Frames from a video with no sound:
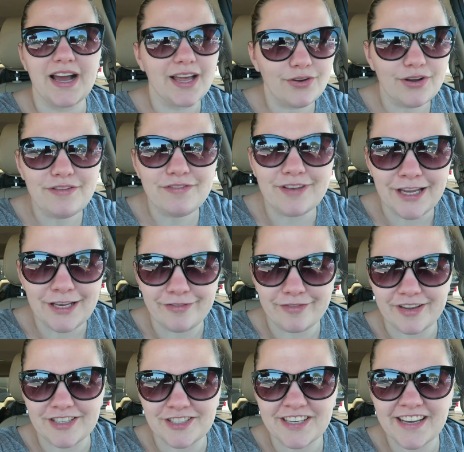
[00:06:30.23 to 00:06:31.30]
I don't even eat
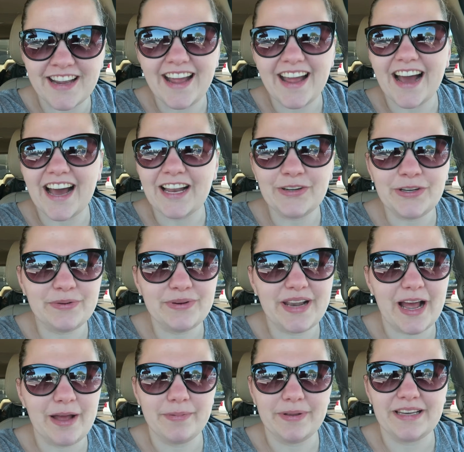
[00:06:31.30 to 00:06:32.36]
fish. I don't know what
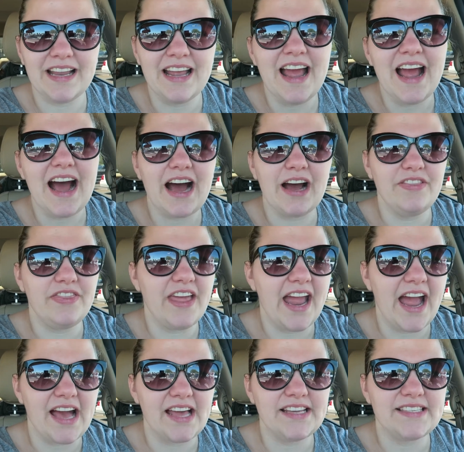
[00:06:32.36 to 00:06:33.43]
happened. They
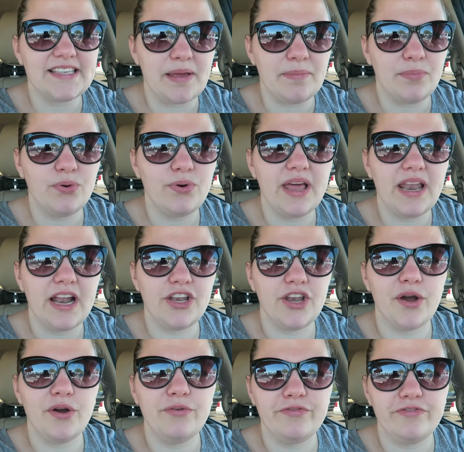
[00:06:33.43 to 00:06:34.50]
had a sample, and I
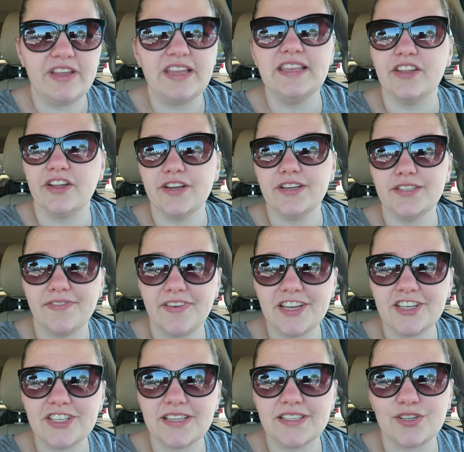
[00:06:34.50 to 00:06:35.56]
know Finn likes
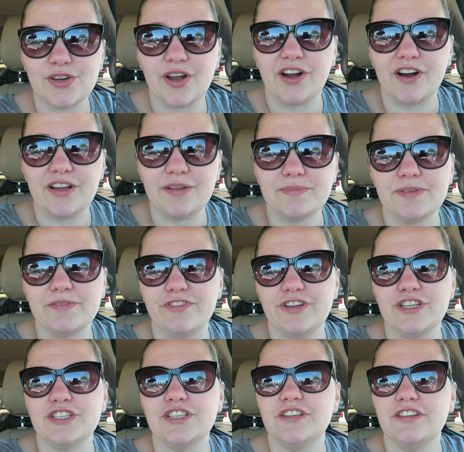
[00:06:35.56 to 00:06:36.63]
fish, and so I got him some
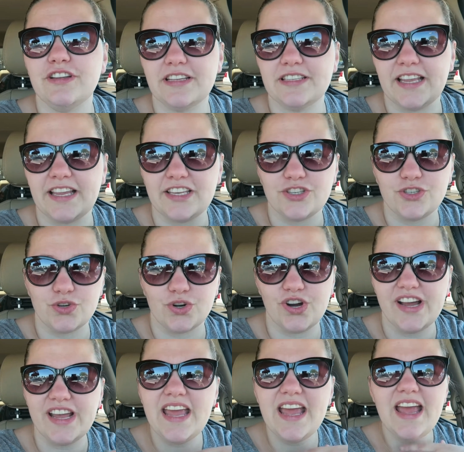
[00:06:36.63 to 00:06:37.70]
fish like to
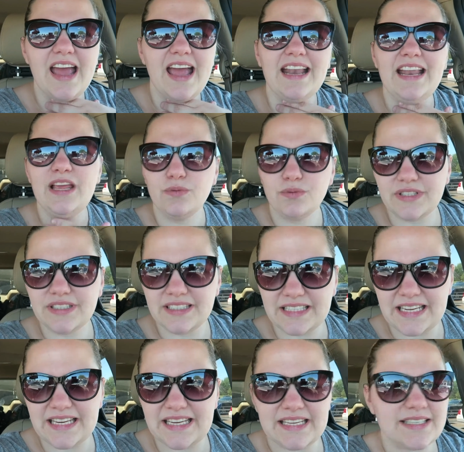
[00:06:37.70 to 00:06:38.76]
try, and he wouldn't
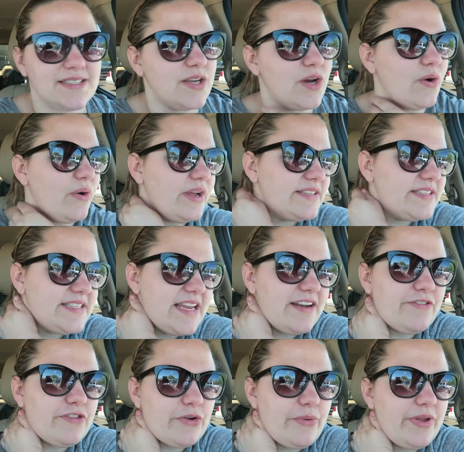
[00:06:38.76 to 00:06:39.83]
eat it. So instead
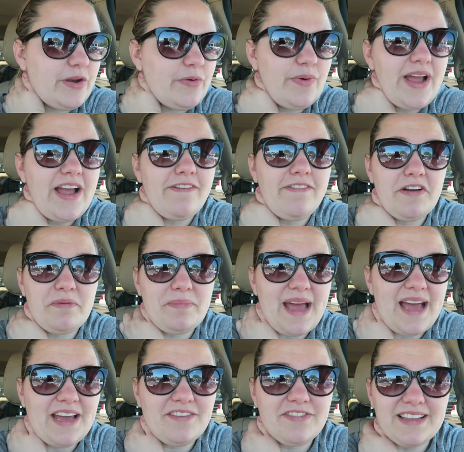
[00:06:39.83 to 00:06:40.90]
of throwing it away, I felt
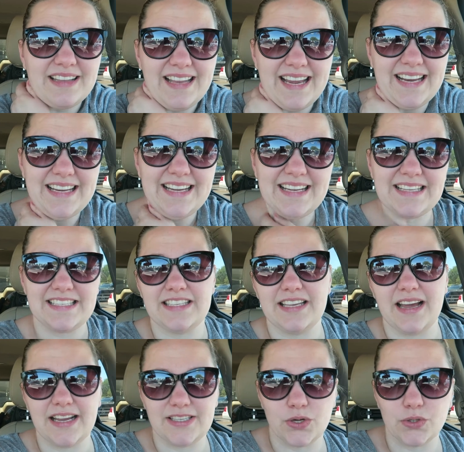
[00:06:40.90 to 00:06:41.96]
bad for the lady because
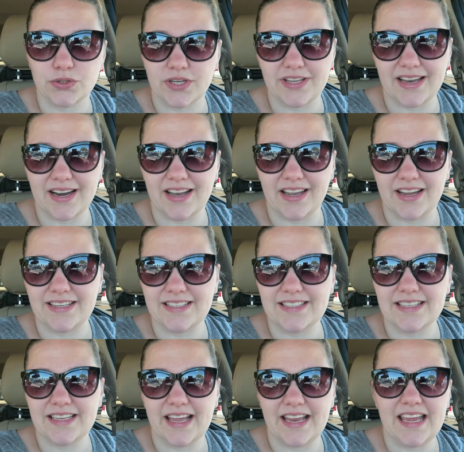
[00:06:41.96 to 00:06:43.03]
I told her that I liked
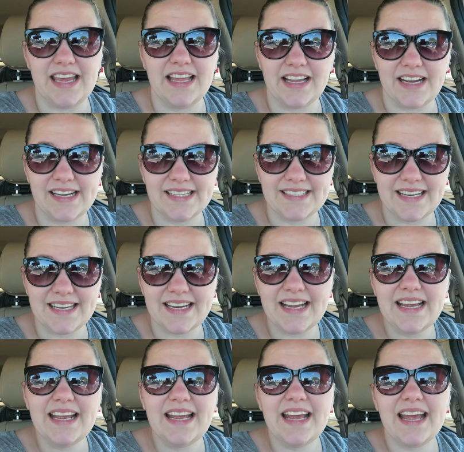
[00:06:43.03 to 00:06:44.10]
it, that he liked it,
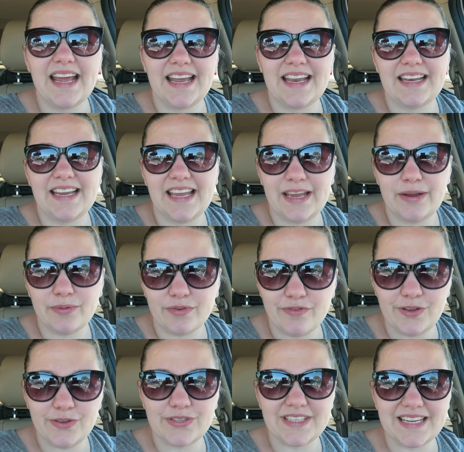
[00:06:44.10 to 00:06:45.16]
and he
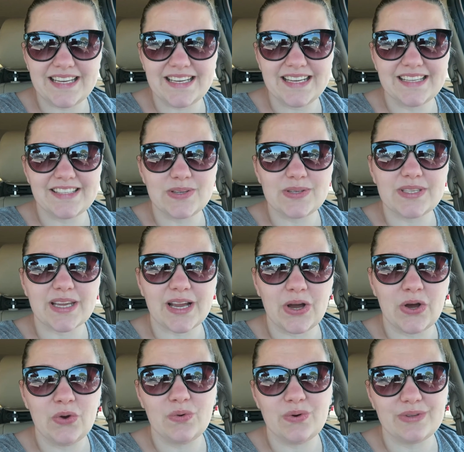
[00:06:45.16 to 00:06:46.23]
refused to eat it. So I was like,
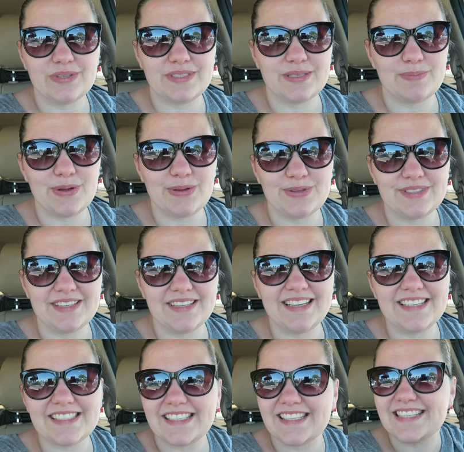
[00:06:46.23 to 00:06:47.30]
oh well, it smells
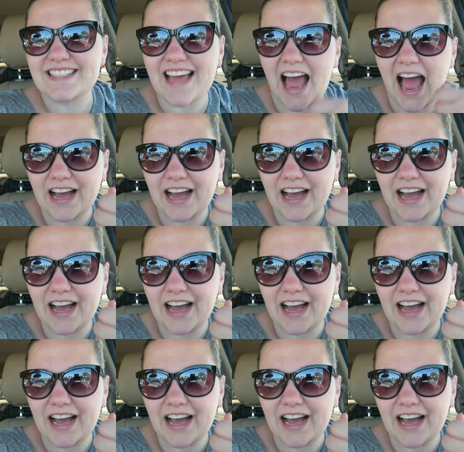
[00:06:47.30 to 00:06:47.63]
delicious.